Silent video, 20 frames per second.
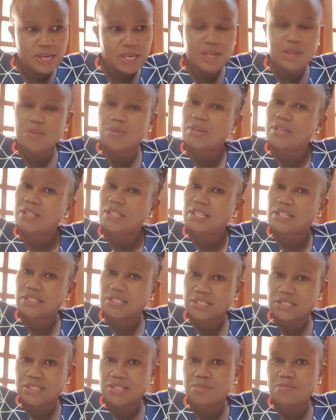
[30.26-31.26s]
I look at the
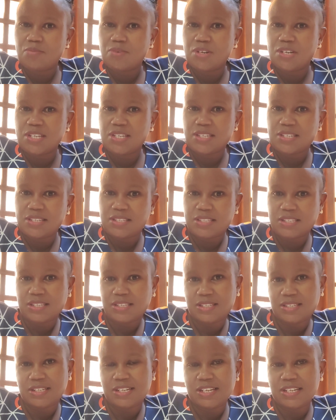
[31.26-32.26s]
testimonies
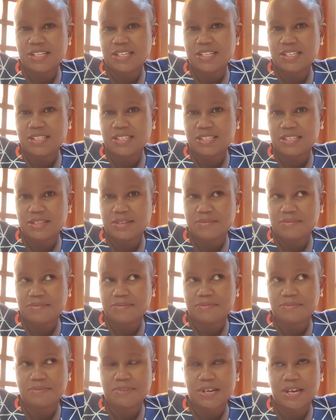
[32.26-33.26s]
these ladies
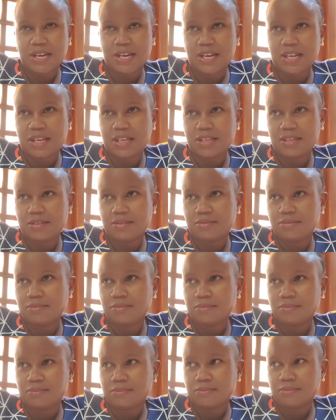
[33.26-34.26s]
give, and
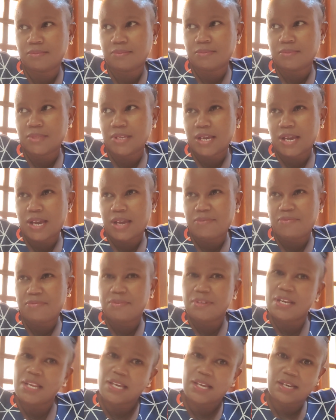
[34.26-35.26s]
I
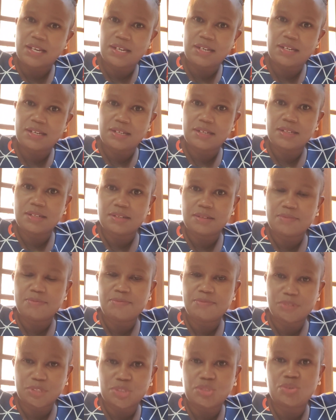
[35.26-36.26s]
feel like
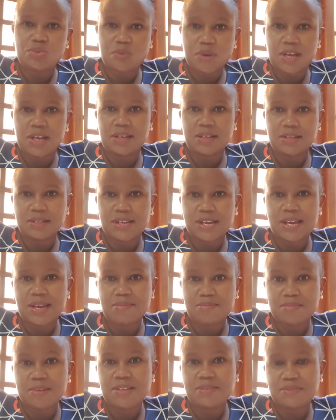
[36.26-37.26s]
for sure
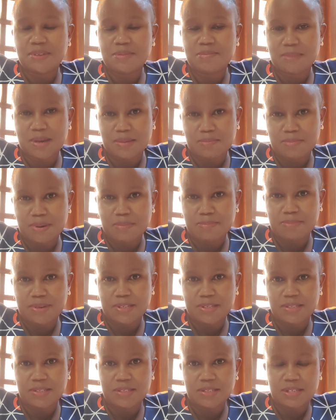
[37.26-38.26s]
I'm living my
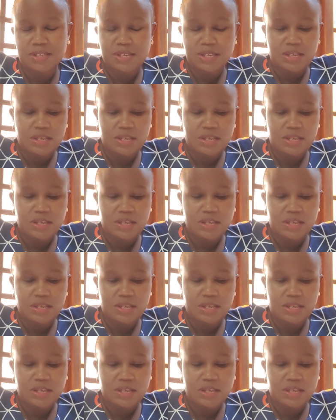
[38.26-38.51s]
purpose